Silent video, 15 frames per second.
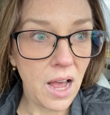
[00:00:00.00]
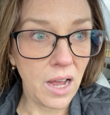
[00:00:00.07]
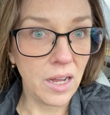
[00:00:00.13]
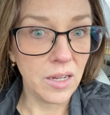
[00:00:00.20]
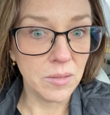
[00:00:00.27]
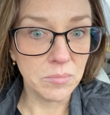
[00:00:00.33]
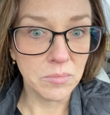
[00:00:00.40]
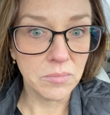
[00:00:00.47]

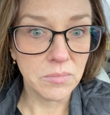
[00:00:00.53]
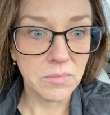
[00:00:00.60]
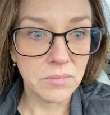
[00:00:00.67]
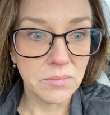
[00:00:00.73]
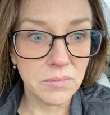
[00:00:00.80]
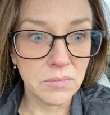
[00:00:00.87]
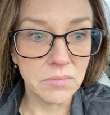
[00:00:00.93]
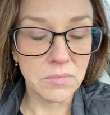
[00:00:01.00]
Um,
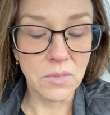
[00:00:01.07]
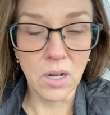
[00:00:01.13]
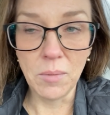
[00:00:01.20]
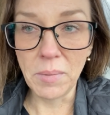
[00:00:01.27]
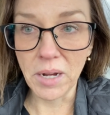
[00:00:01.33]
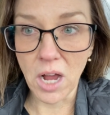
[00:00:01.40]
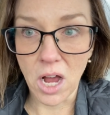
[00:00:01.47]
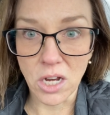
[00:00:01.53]
oh
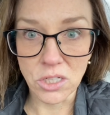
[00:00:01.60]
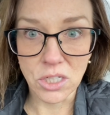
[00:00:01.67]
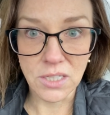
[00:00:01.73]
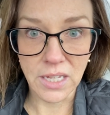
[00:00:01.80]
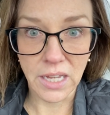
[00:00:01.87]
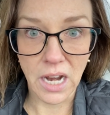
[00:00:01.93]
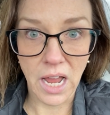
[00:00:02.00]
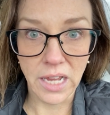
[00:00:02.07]
my gosh, it's
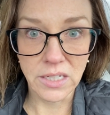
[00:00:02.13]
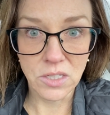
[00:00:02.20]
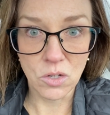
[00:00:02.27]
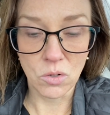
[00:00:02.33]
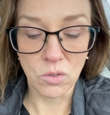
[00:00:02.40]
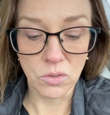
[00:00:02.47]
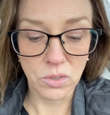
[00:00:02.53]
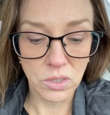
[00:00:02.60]
like an ice
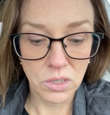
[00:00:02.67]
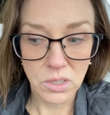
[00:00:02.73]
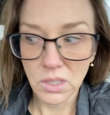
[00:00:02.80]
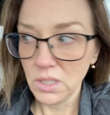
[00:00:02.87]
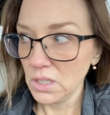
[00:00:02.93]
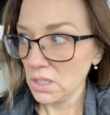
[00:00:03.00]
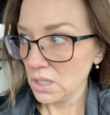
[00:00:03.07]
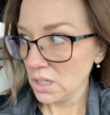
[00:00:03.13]
cold
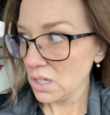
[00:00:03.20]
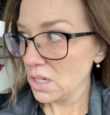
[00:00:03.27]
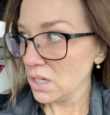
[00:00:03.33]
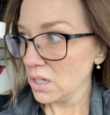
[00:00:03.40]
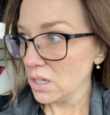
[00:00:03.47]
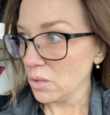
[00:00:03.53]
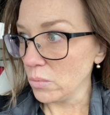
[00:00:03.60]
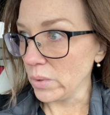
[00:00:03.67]

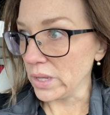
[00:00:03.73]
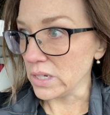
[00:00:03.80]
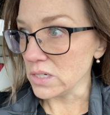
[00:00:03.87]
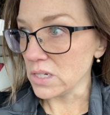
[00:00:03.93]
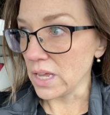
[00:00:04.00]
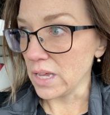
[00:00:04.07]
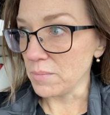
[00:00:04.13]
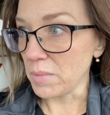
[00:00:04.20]

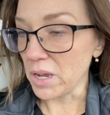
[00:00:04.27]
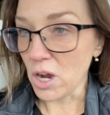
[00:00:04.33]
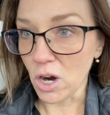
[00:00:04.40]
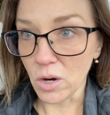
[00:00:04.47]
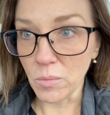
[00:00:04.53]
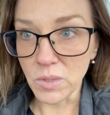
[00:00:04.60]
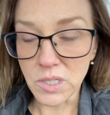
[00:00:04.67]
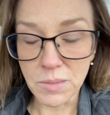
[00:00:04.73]
wind, and my
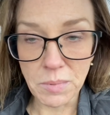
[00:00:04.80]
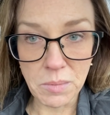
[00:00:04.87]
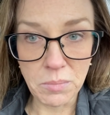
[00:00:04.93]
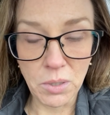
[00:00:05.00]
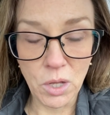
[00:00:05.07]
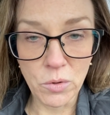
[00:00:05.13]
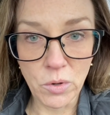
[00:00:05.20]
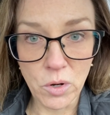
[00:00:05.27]
car wants to be
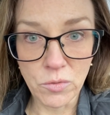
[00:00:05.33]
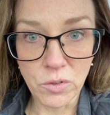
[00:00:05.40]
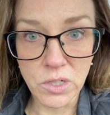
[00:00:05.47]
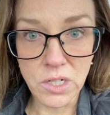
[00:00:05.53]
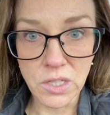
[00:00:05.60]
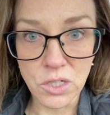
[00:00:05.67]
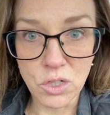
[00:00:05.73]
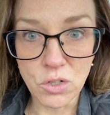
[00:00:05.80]
blown over
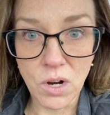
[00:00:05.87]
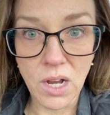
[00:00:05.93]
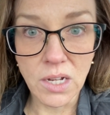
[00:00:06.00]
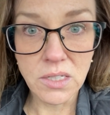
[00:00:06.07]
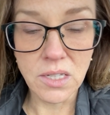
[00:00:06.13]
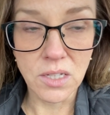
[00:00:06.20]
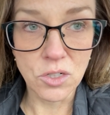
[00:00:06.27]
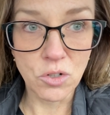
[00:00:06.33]
into the
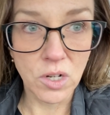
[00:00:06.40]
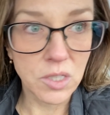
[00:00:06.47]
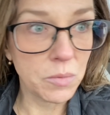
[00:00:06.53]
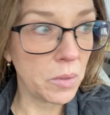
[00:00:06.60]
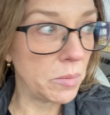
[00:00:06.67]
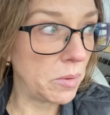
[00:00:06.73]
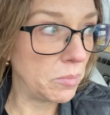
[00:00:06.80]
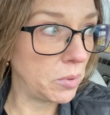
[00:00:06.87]
trucks, and the trucks want
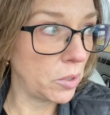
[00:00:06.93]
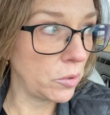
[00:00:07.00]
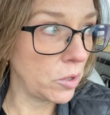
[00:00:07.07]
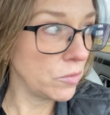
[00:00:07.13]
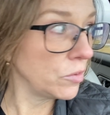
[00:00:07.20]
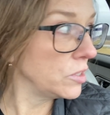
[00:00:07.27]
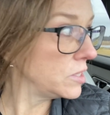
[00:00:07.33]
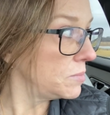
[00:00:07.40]
to be blown
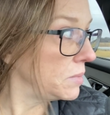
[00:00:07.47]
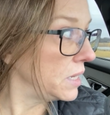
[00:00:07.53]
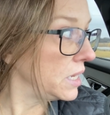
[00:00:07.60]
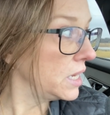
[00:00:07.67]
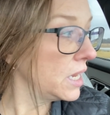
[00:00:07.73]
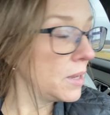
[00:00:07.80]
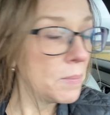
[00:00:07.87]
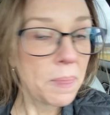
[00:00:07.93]
over into me.